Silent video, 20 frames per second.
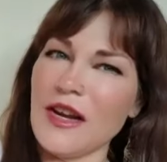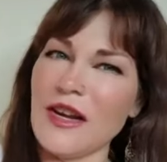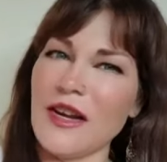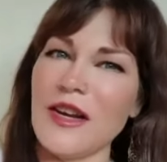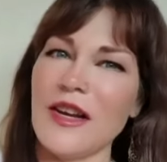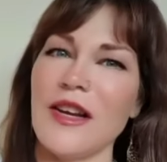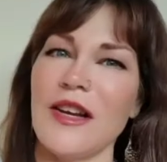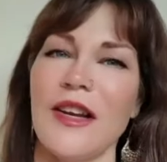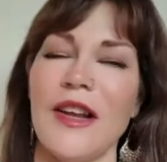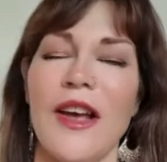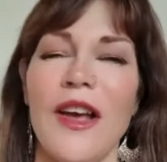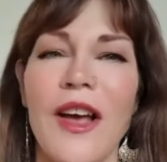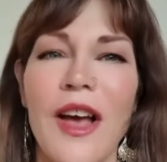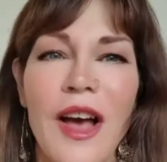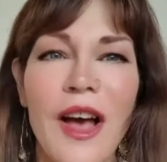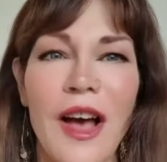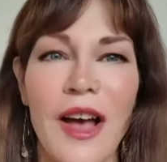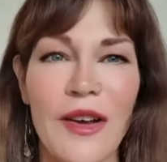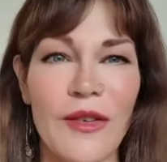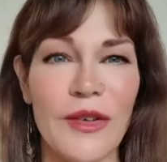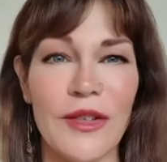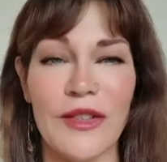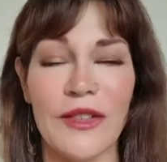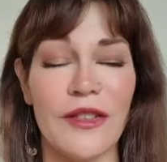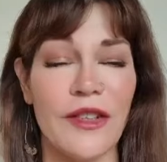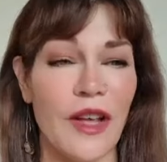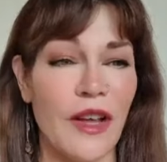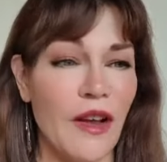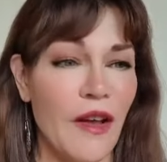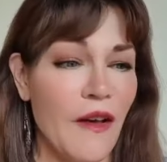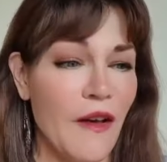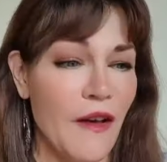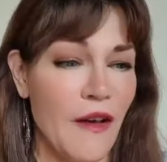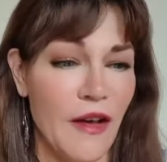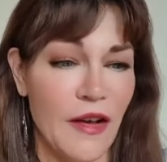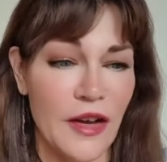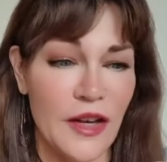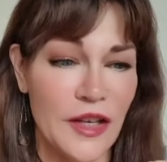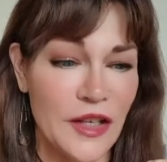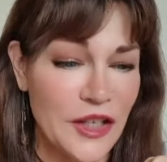you know, I was just like,
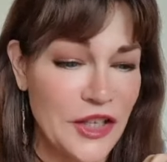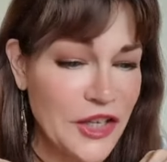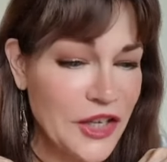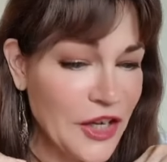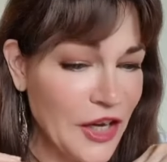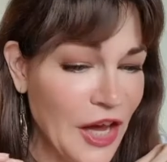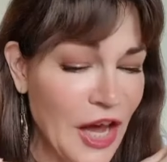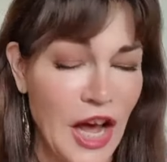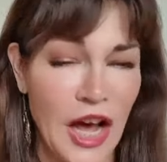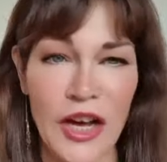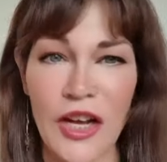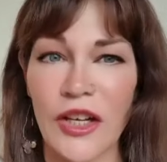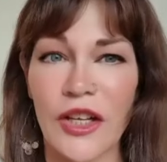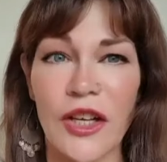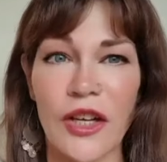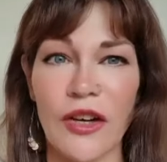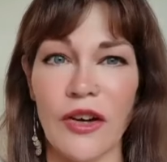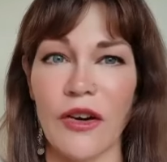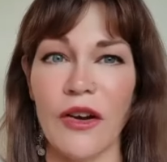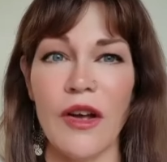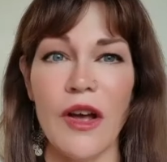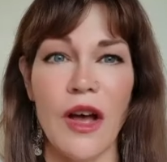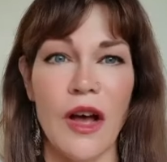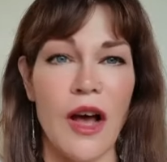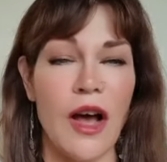get out of here.